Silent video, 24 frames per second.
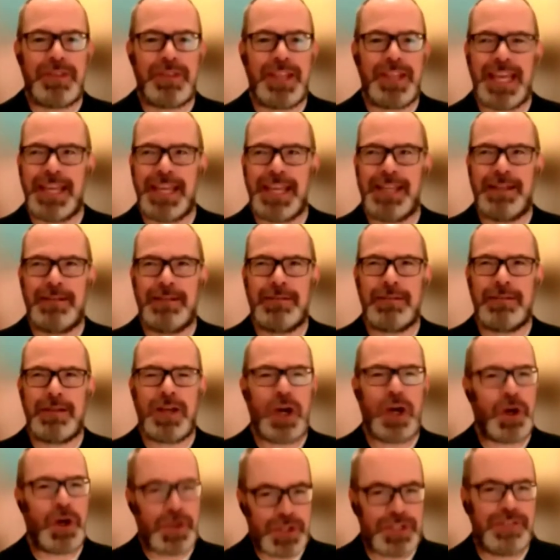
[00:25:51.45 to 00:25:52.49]
then
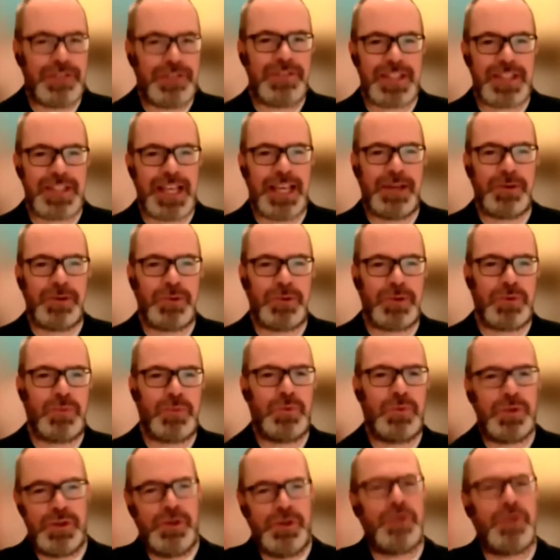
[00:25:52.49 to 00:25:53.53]
cost of sales
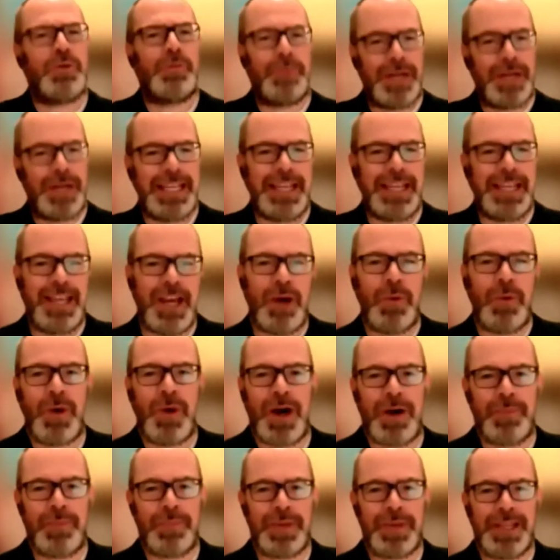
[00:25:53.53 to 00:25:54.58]
would normally go
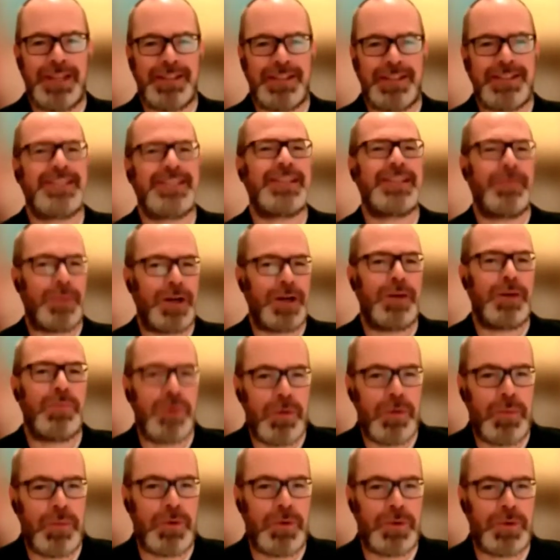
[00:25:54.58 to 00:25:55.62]
up in a similar
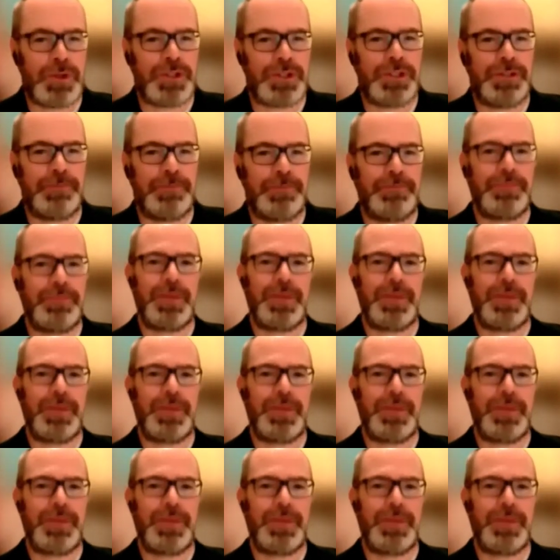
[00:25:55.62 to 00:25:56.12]
proportion,